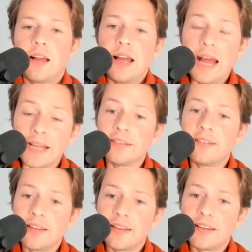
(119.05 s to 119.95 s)
And
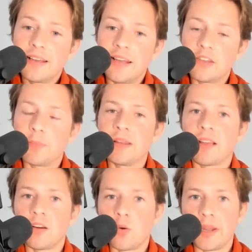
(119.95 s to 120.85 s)
it's been
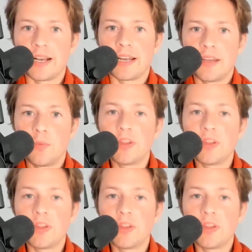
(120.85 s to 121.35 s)
done quickly, which